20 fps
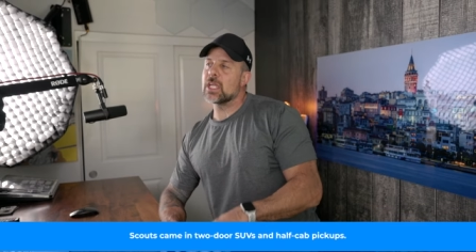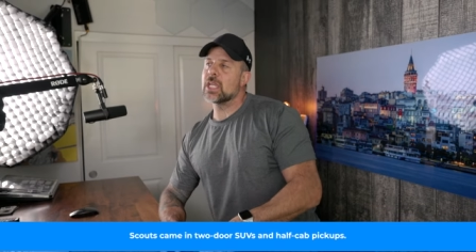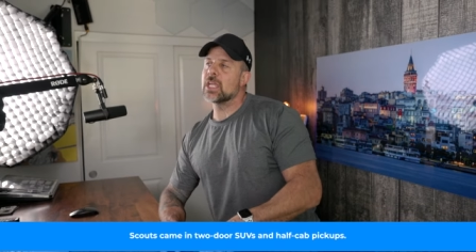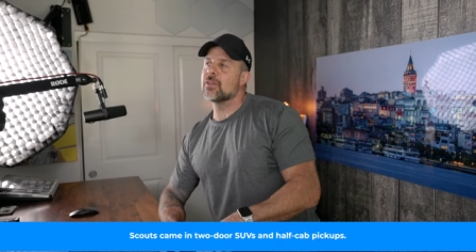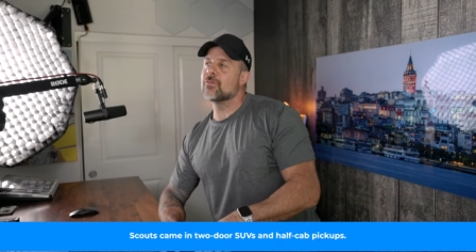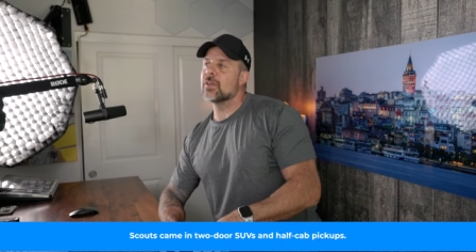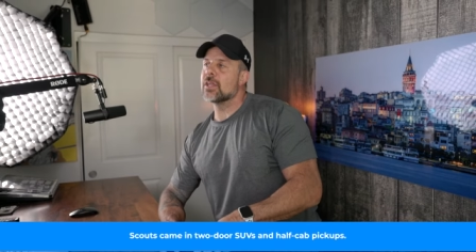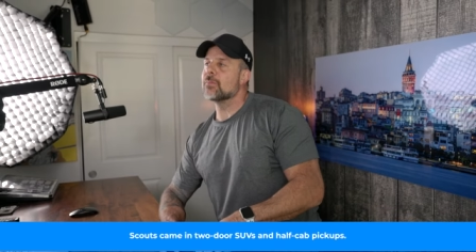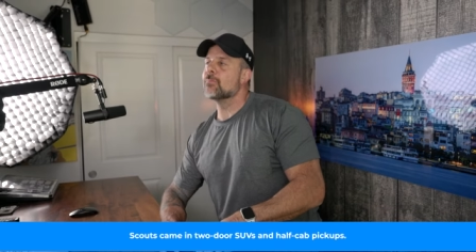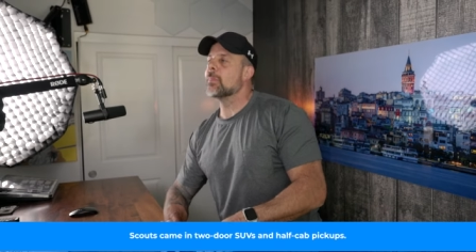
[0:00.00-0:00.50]

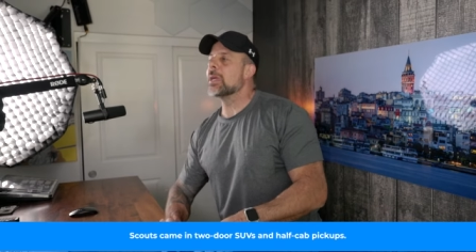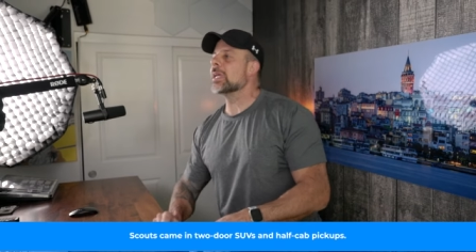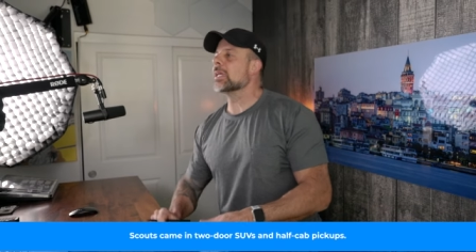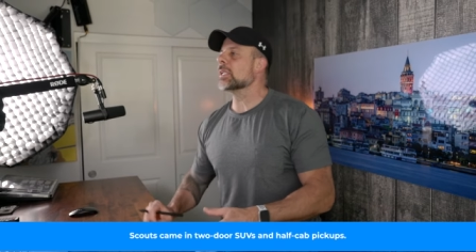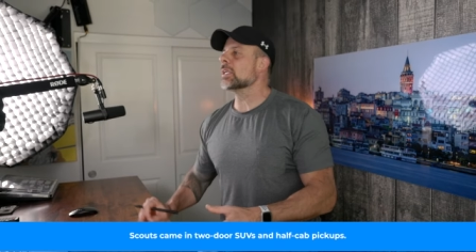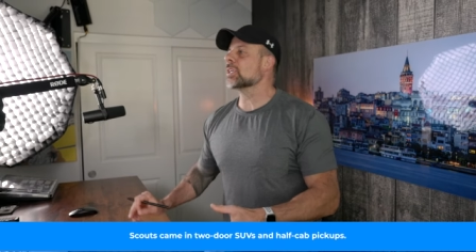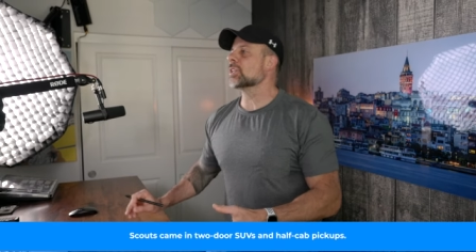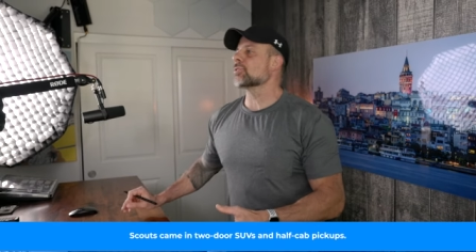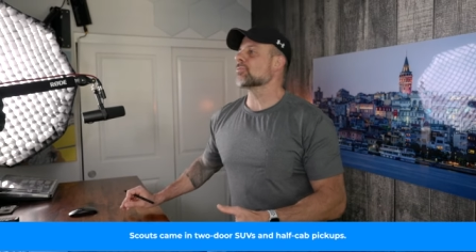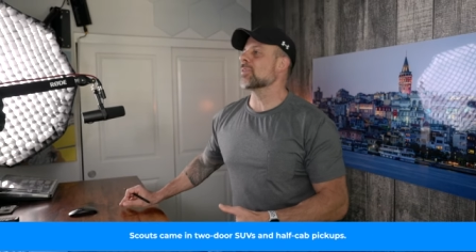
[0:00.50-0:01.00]
EV
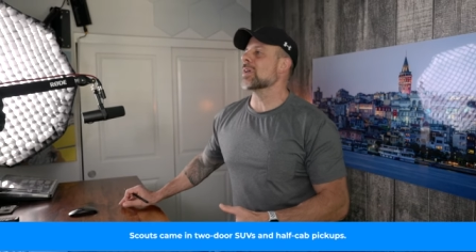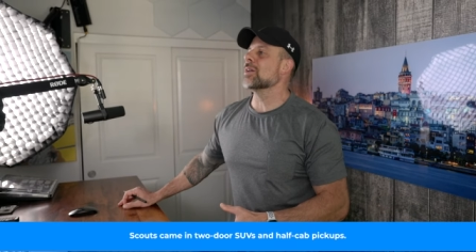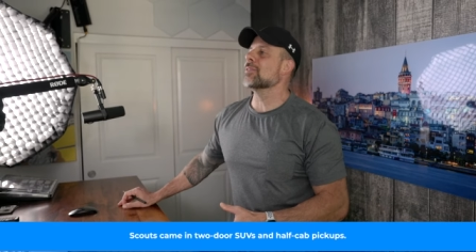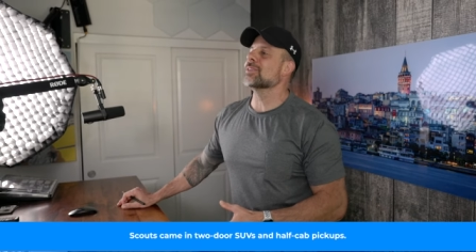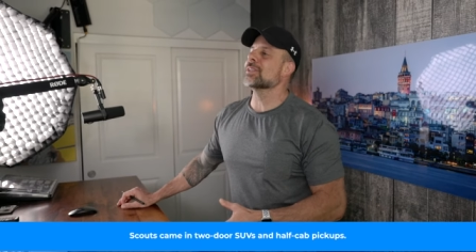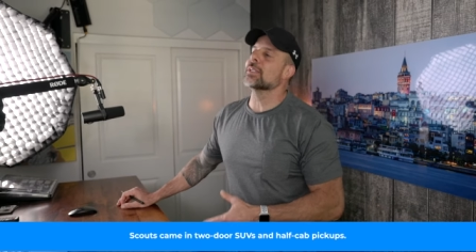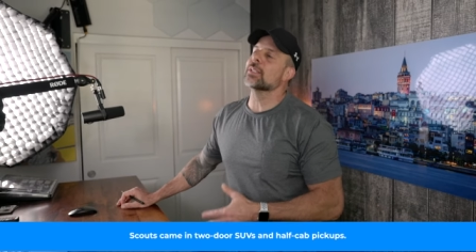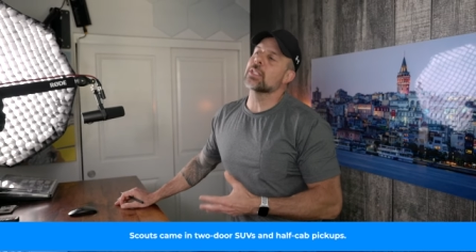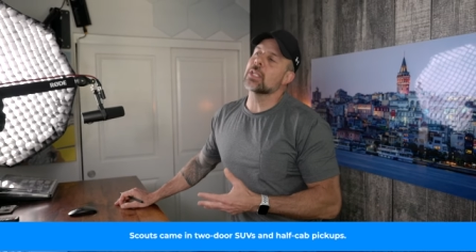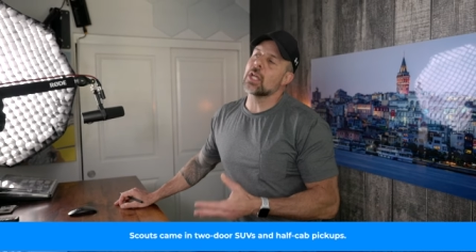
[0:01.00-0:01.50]
making its
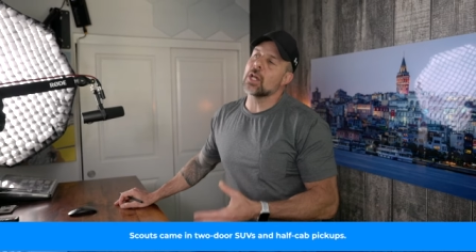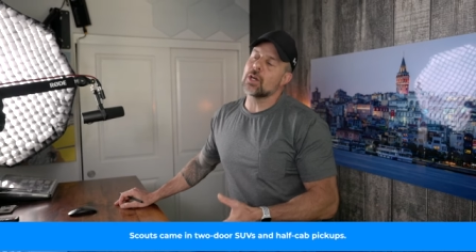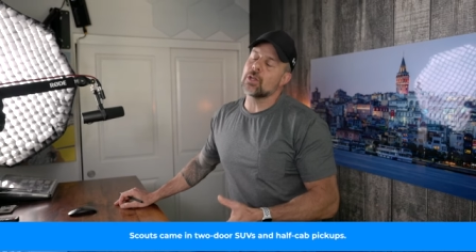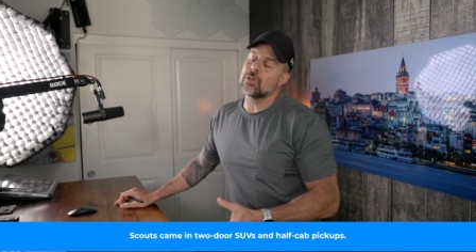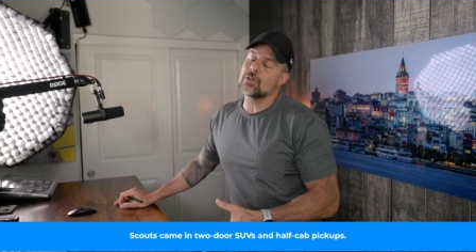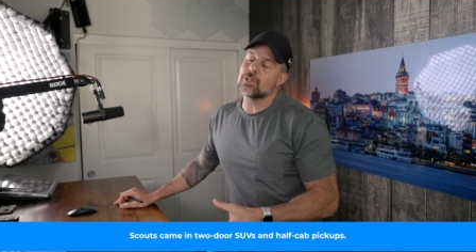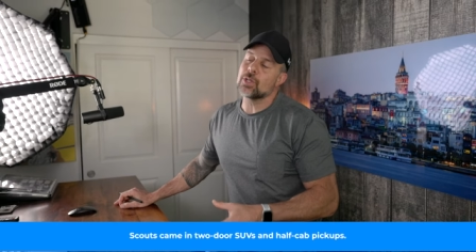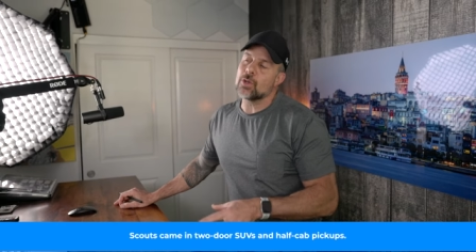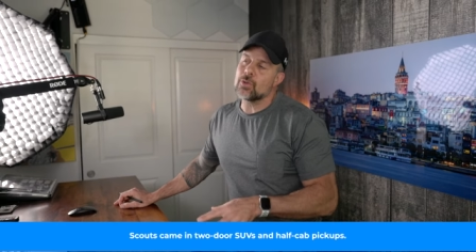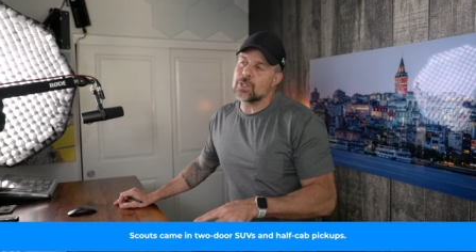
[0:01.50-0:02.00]
rounds in the auto
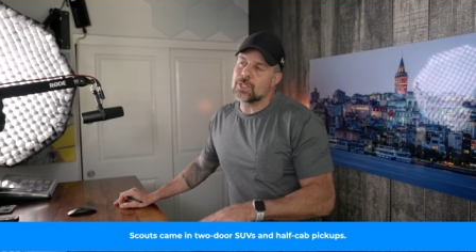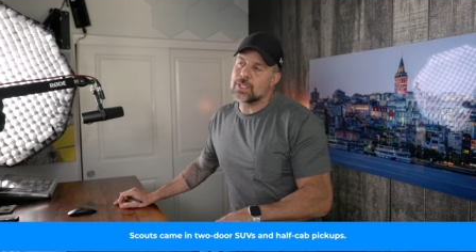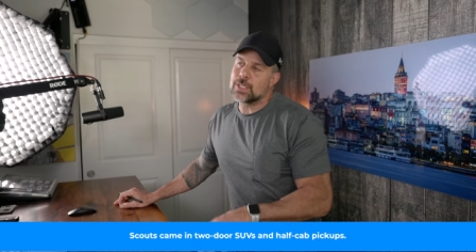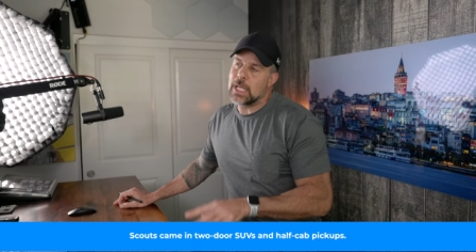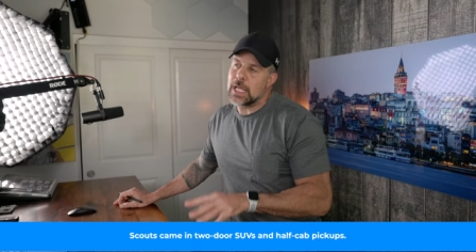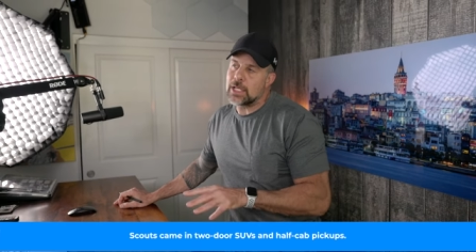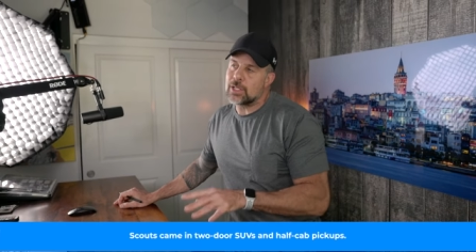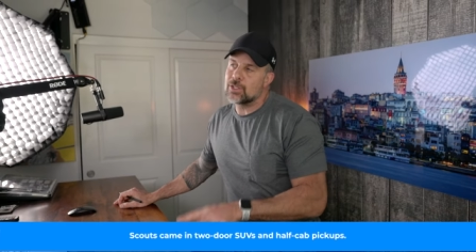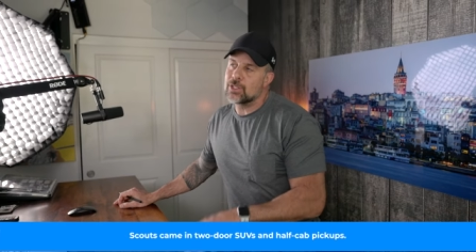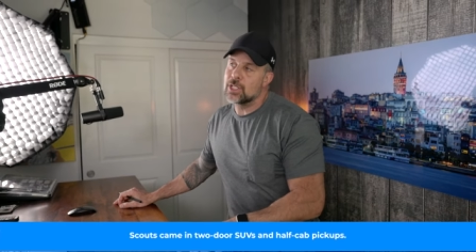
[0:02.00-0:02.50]
shows
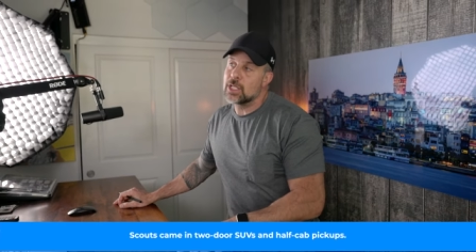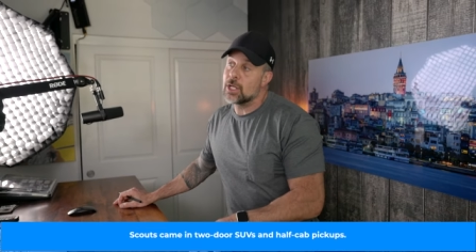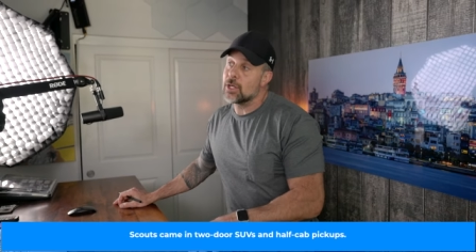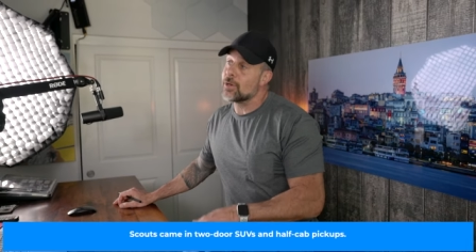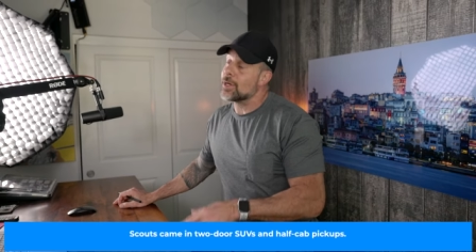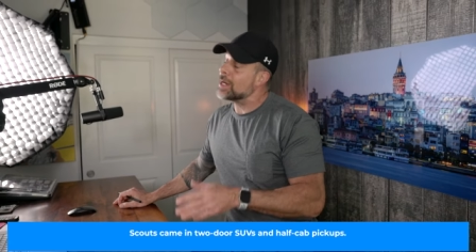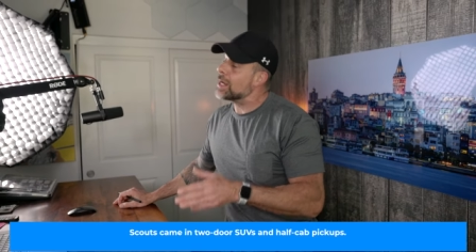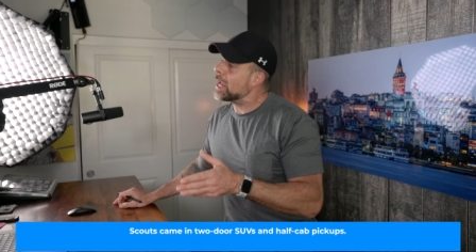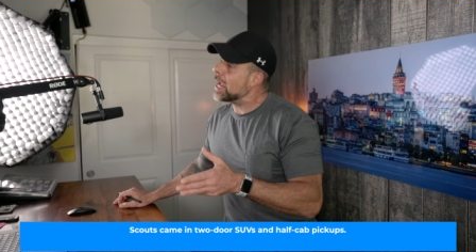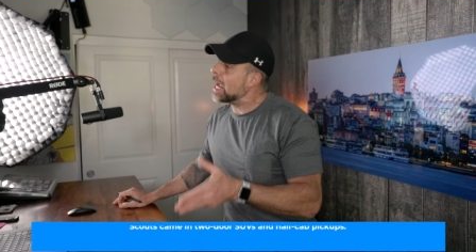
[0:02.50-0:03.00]
next year.
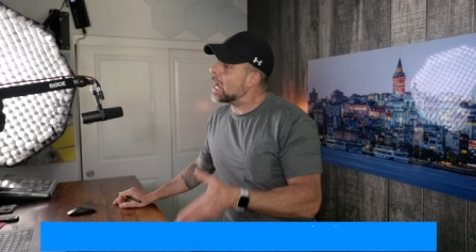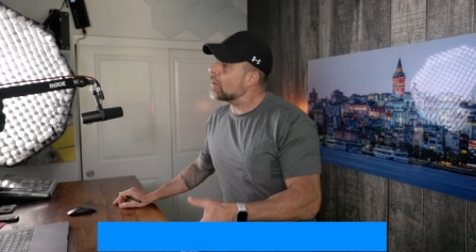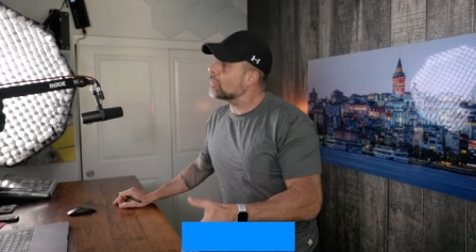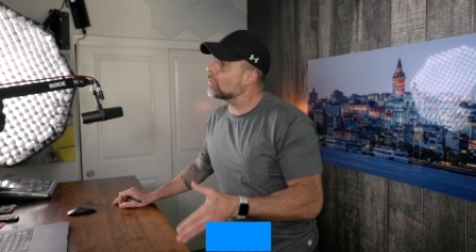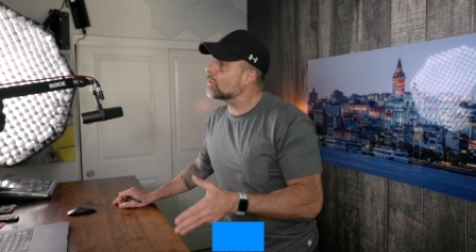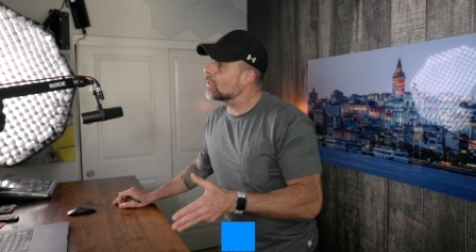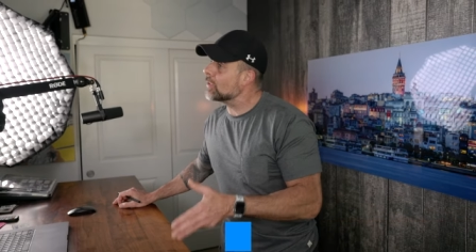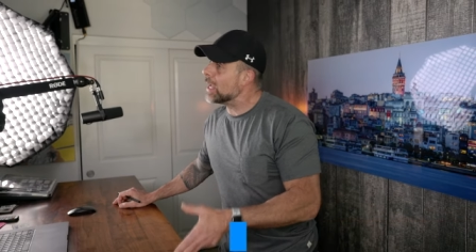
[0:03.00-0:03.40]
And after